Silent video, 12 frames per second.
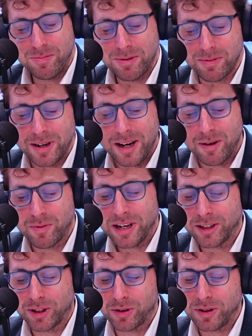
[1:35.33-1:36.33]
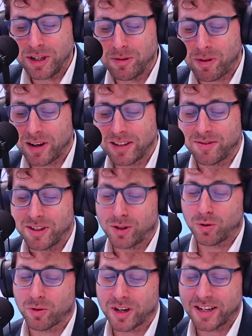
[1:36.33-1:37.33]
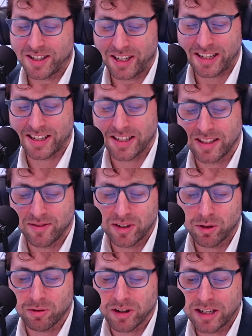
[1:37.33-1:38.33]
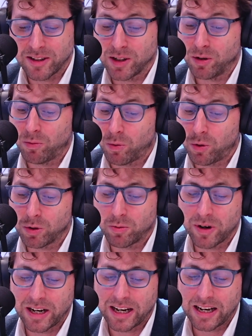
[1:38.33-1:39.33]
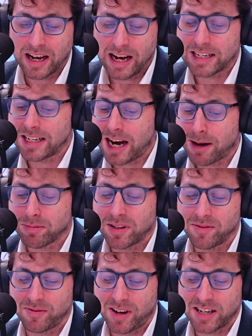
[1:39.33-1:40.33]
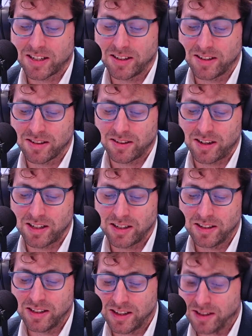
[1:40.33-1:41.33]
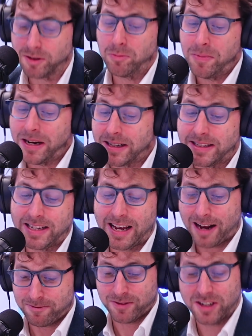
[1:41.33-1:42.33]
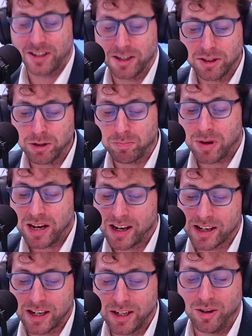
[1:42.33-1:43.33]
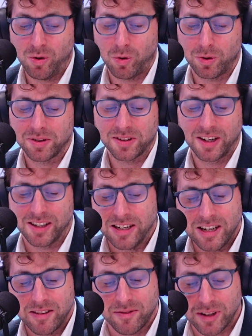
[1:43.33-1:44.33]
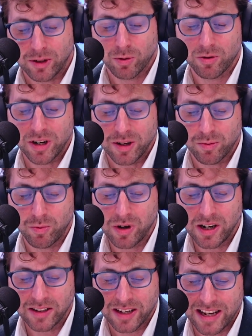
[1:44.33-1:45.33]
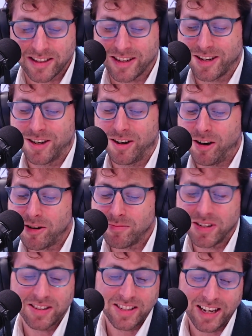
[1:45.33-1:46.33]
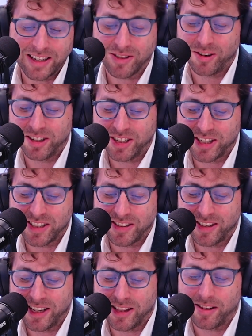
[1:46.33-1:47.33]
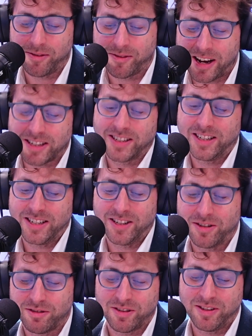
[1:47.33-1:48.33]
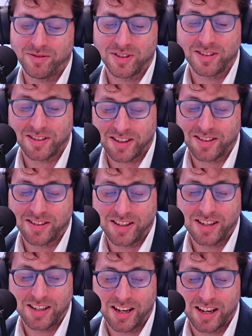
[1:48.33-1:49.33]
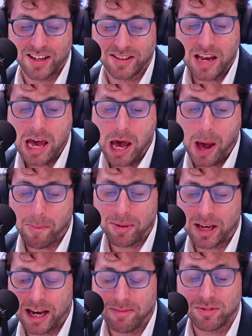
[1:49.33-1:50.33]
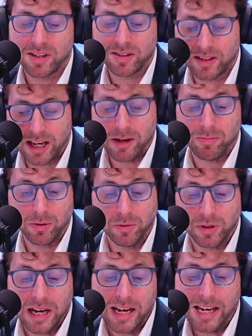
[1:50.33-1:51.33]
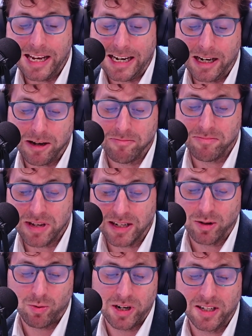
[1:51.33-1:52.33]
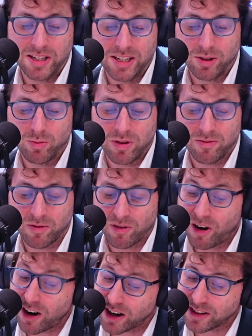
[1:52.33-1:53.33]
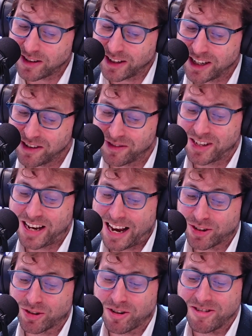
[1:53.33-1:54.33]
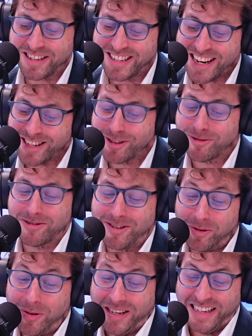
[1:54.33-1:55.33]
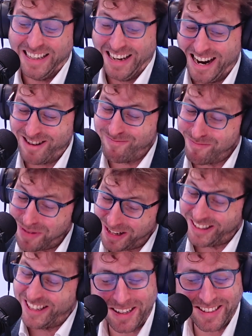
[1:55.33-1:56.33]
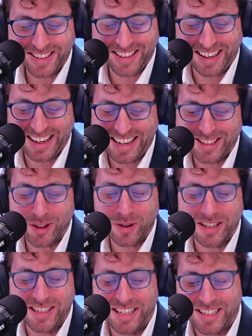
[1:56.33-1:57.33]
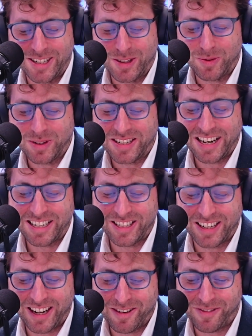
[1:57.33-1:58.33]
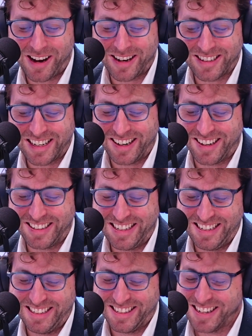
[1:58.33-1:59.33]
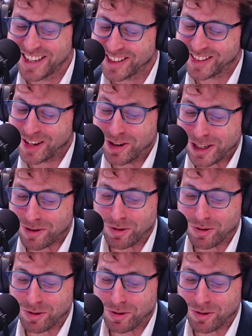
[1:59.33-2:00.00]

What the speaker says: Pippa. And we are joined by Victoria Jenkins. Victoria is an award-winning adaptive fashion designer, disability advocate, speaker, and author. Victoria has worked as a garment technologist in the fashion industry for 16 years and became disabled in her mid-20s with a variety of gastrointestinal and musculoskeletal conditions, which led to her founding Unhidden, a socially